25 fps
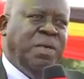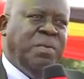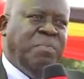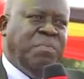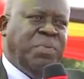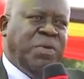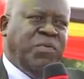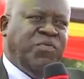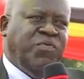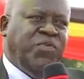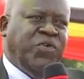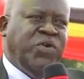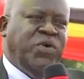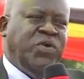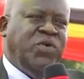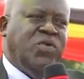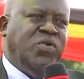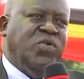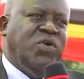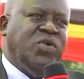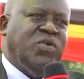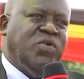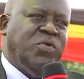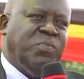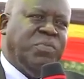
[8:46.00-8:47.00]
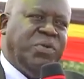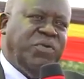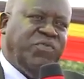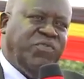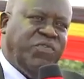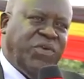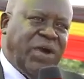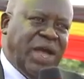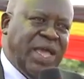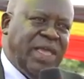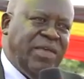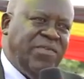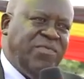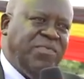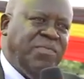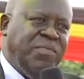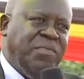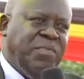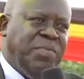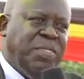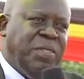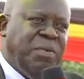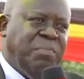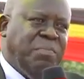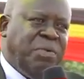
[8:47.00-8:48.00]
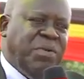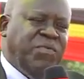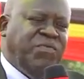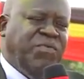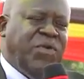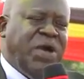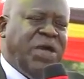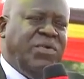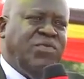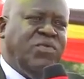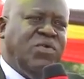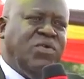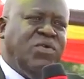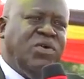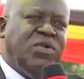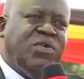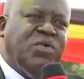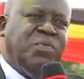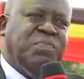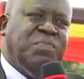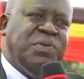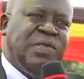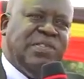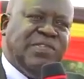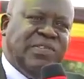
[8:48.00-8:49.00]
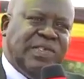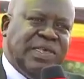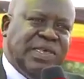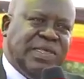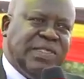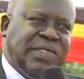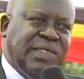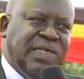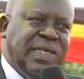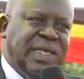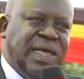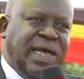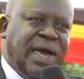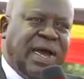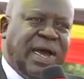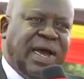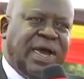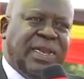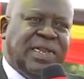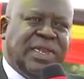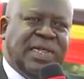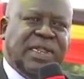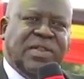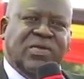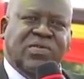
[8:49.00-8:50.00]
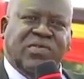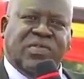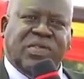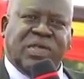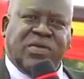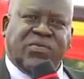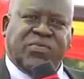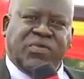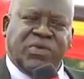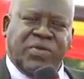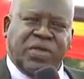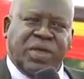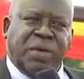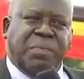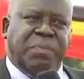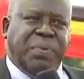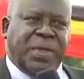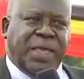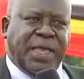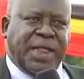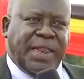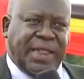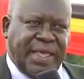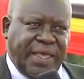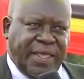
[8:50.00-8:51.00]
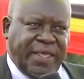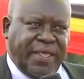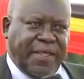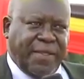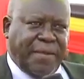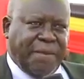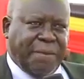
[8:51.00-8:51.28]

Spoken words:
P4, you go to P5. P5, you go to P6 until you sit for your PLE.